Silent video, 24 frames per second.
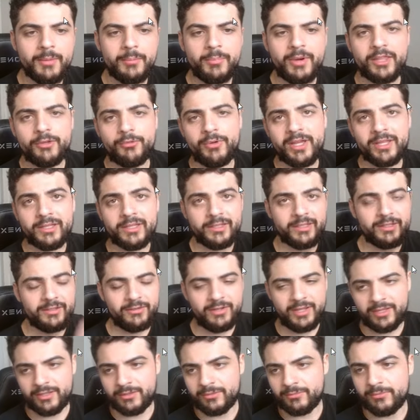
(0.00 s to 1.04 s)
by the way, link
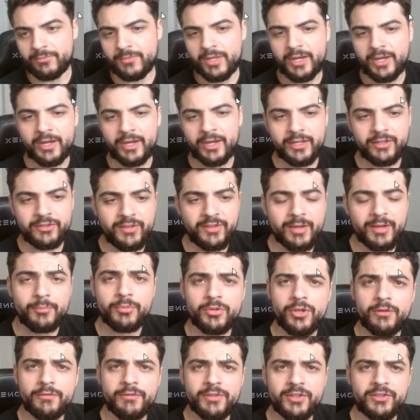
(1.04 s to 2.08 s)
down, it's down
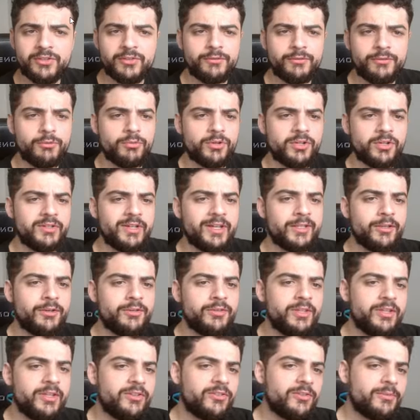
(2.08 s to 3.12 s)
below for this if you want to
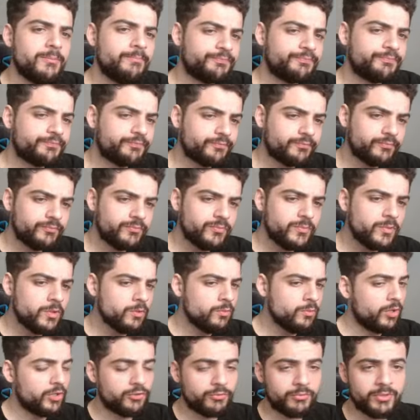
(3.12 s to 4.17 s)
download this.
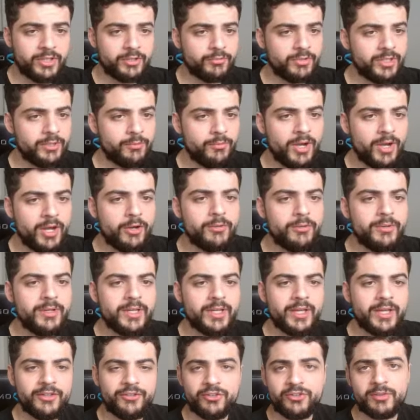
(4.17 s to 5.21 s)
Works really, really well.
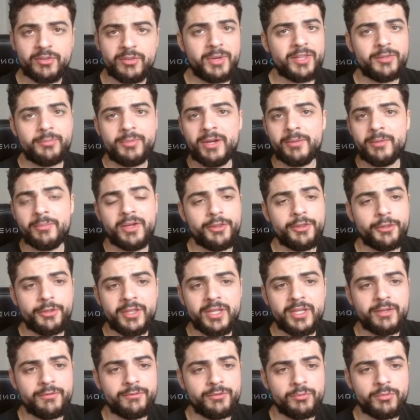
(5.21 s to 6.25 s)
It's just a month-by-month
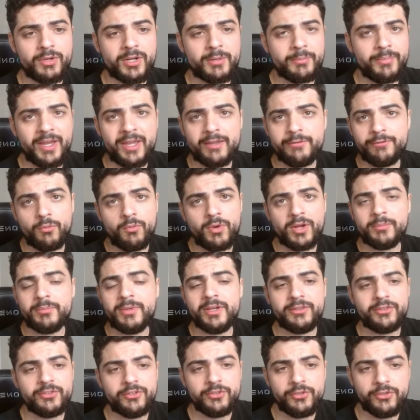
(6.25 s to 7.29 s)
thing. If you want to pay for 1
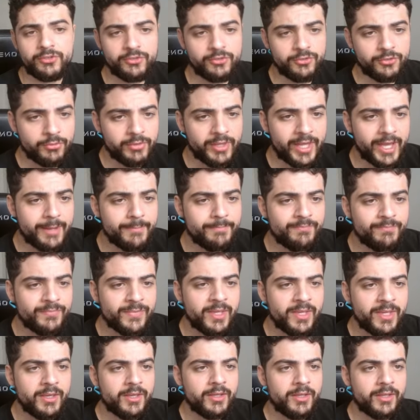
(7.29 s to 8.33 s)
month to use it, do that.
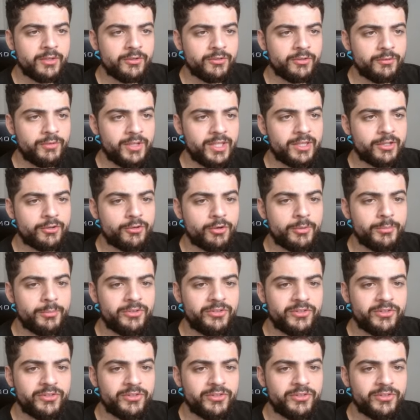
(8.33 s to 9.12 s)
So if you hit the Chrome